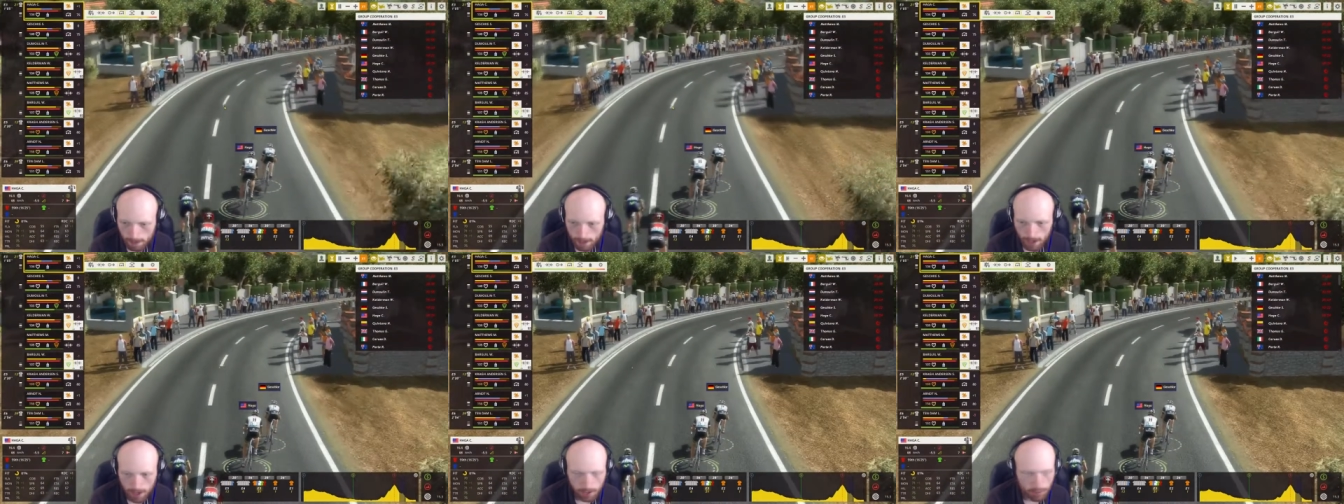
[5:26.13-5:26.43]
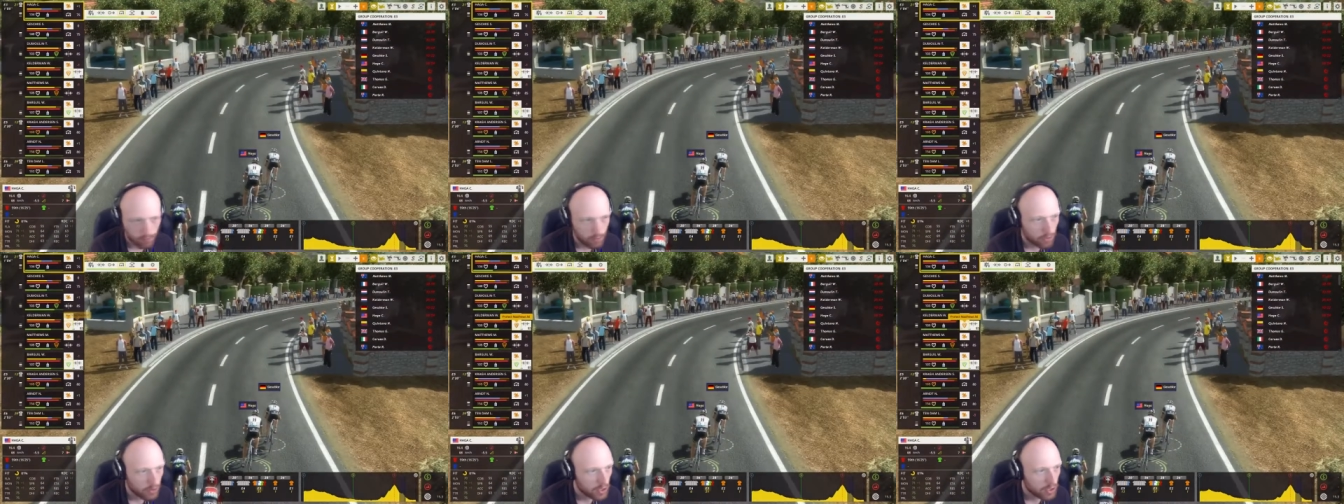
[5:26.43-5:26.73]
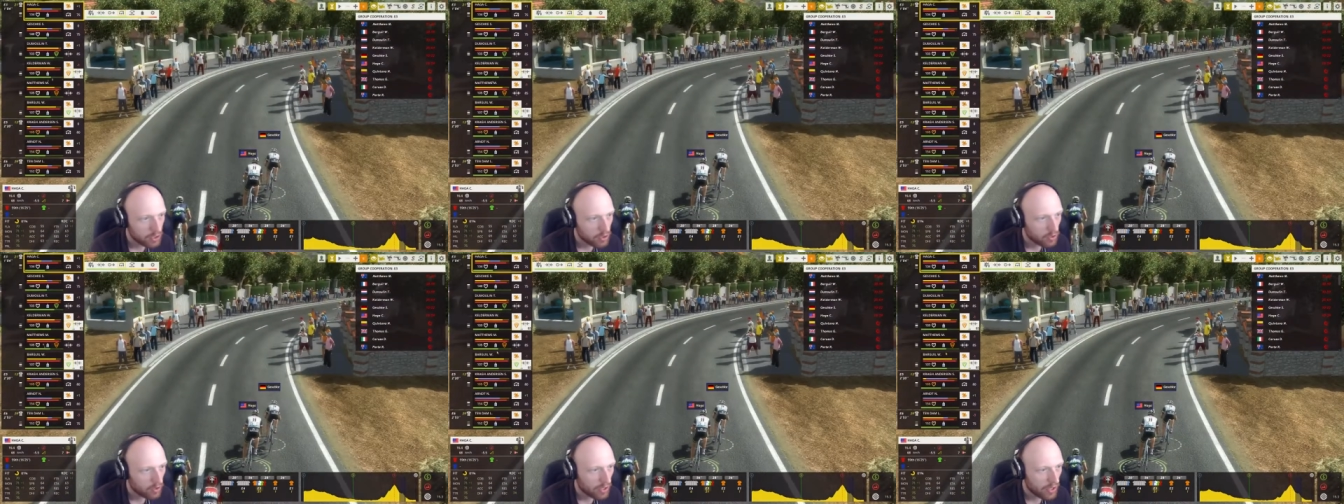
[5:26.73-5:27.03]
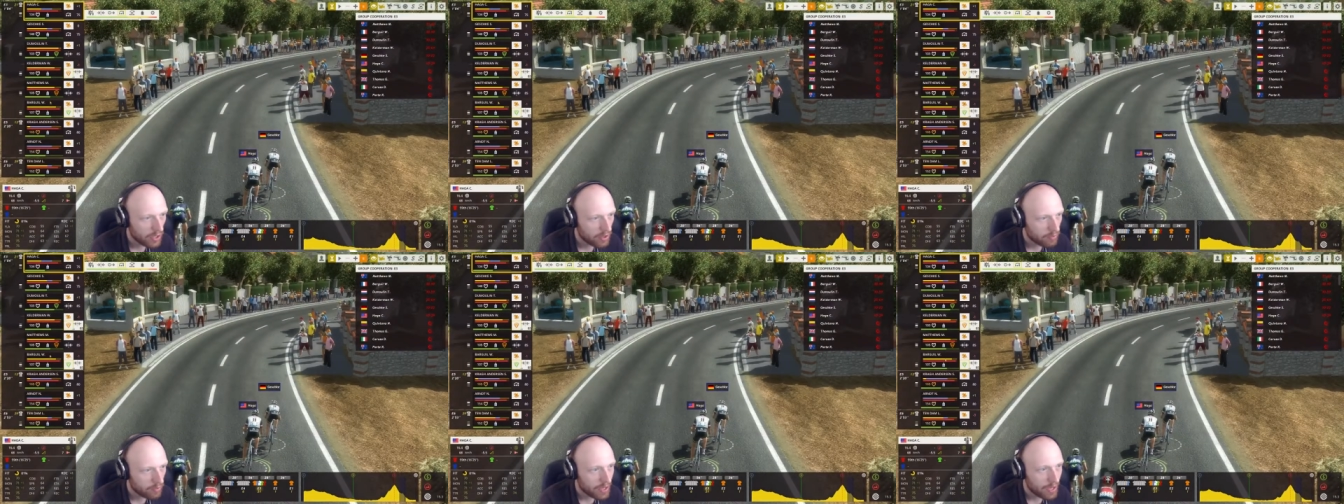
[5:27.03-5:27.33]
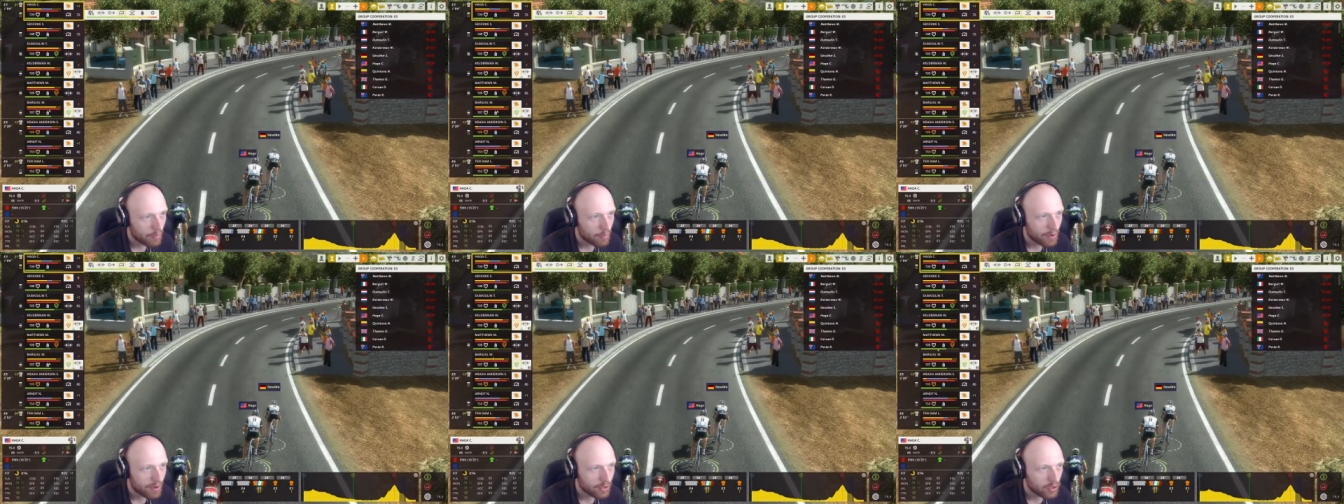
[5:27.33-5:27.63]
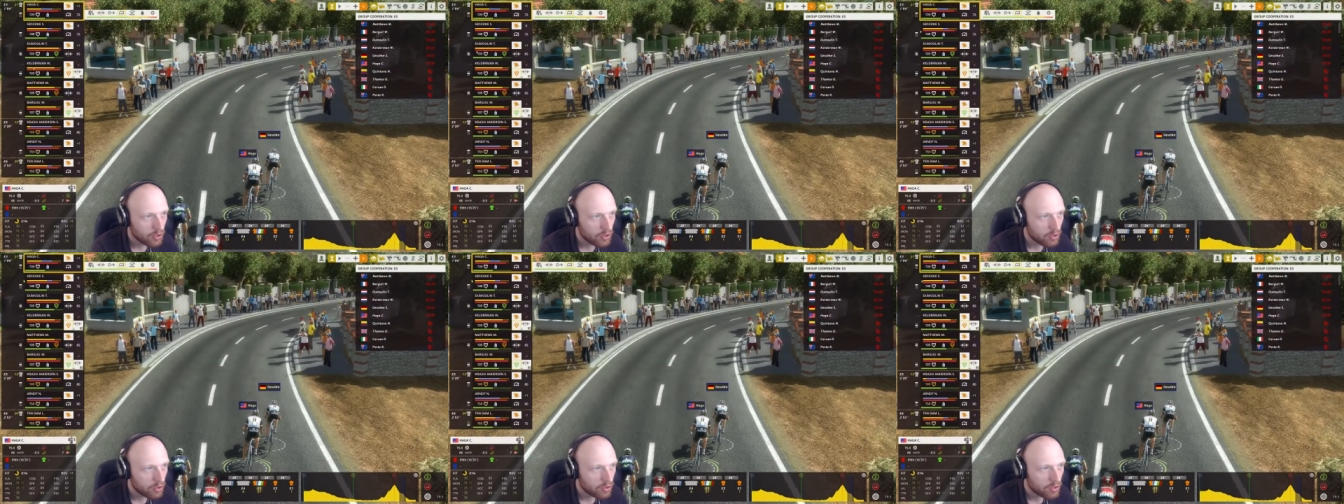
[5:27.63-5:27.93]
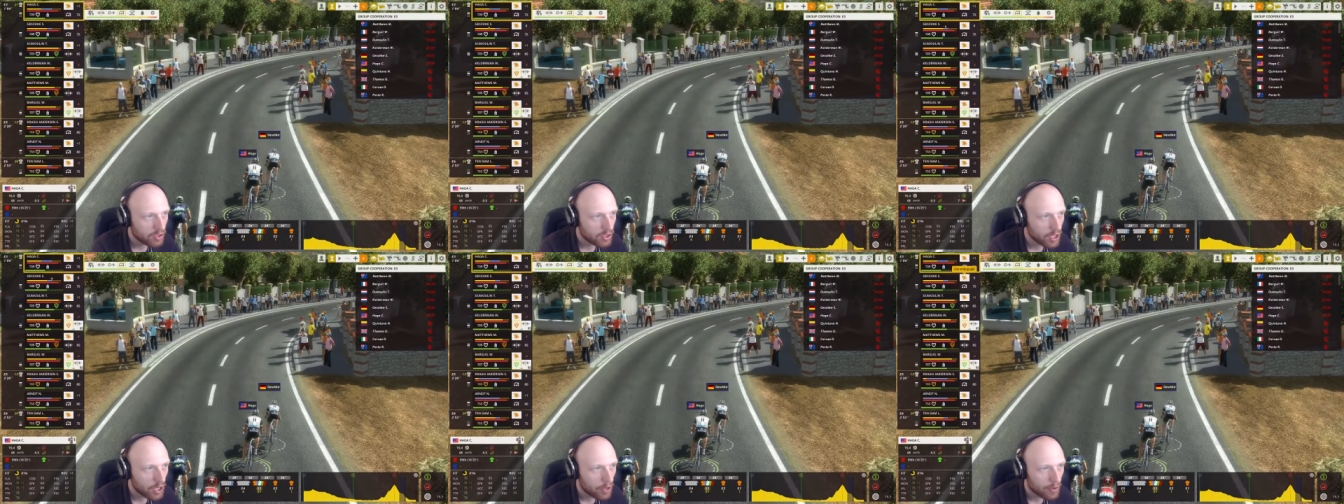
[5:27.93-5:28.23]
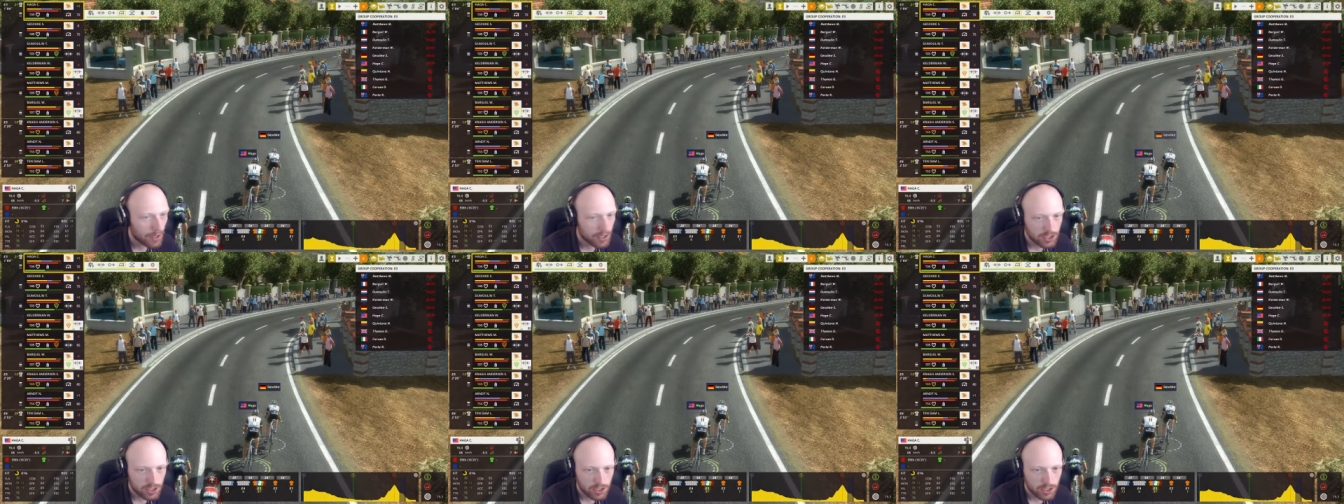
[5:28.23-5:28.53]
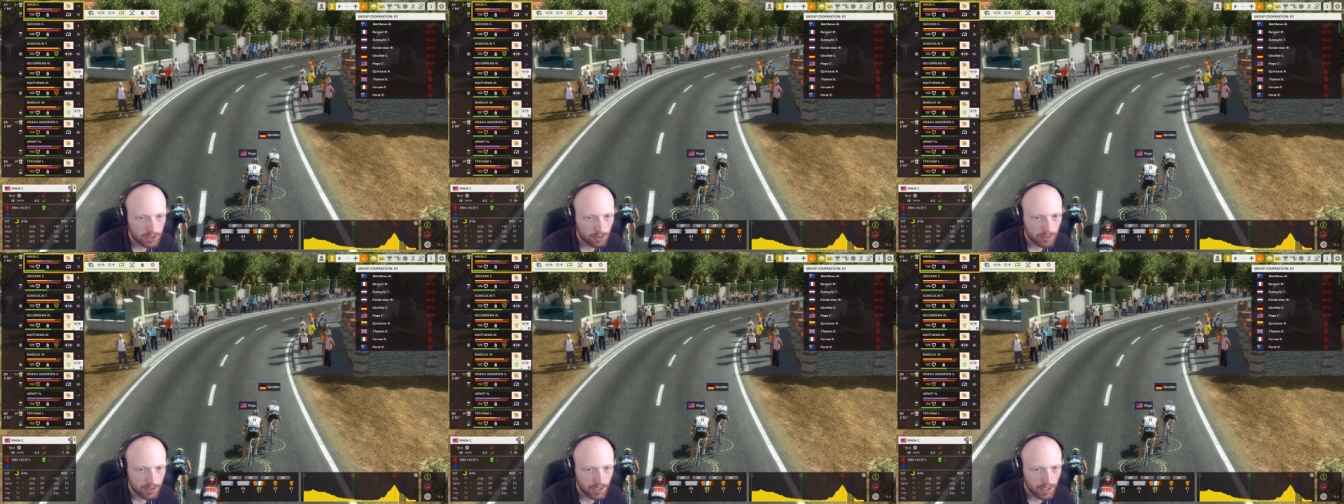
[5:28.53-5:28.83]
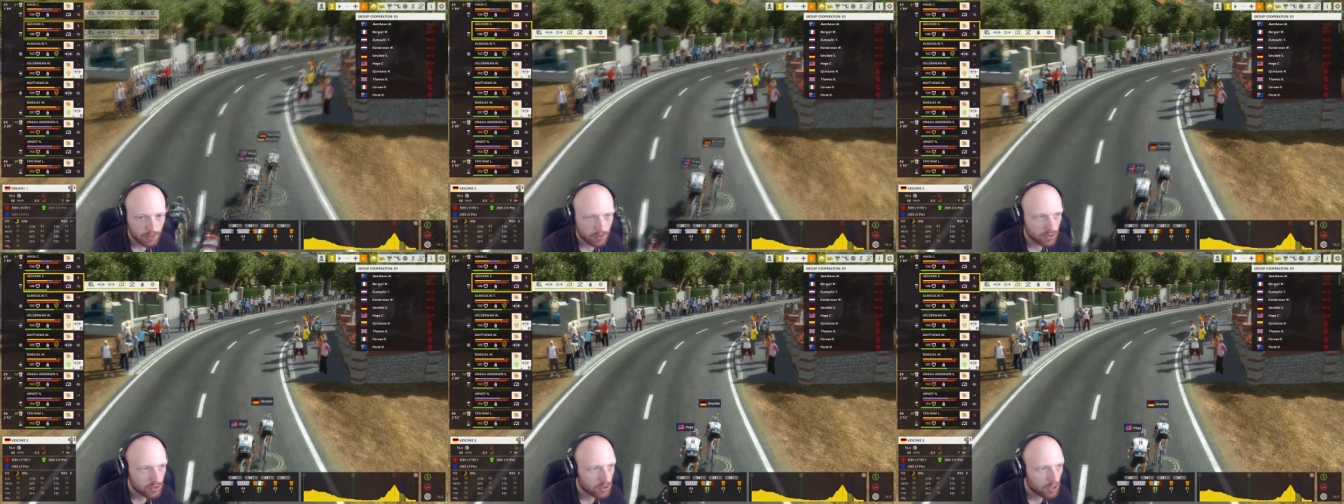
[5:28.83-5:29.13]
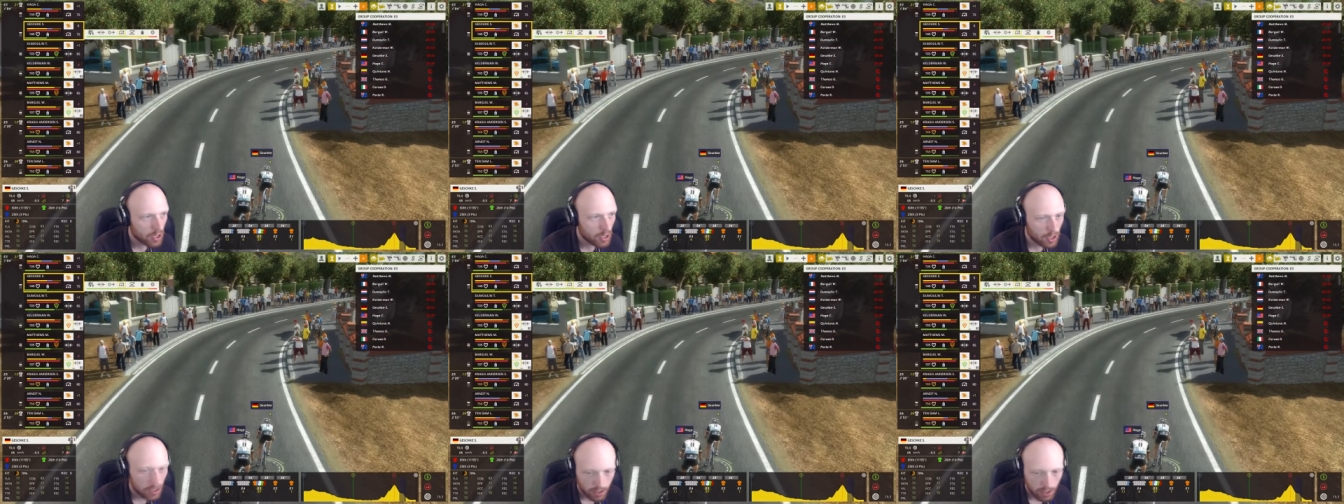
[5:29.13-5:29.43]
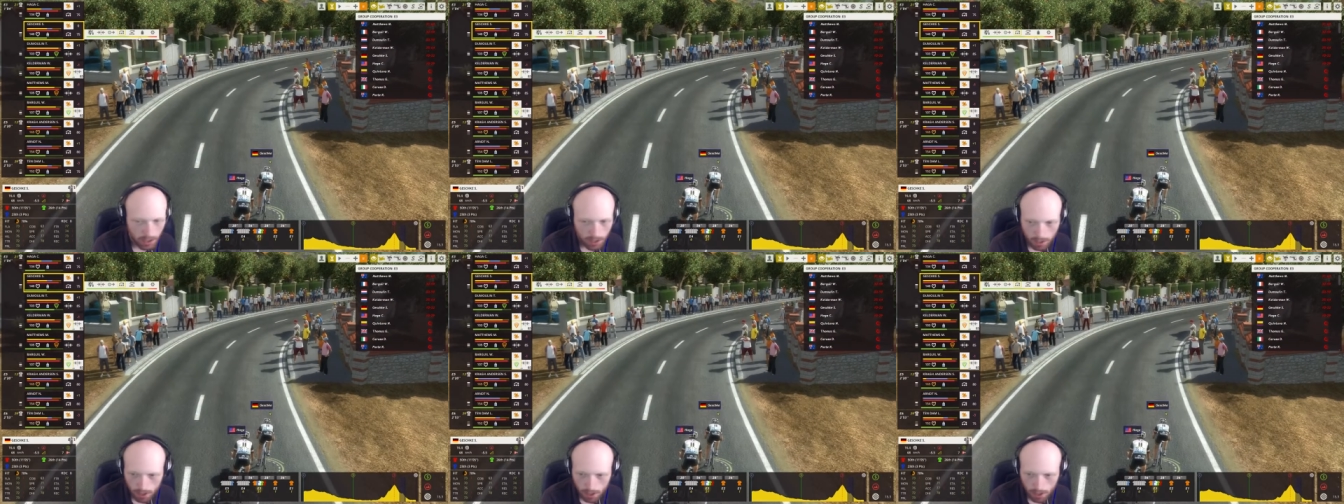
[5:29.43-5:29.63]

And we've only got that yeah, we ain't got long to go actually, so we're gonna have to start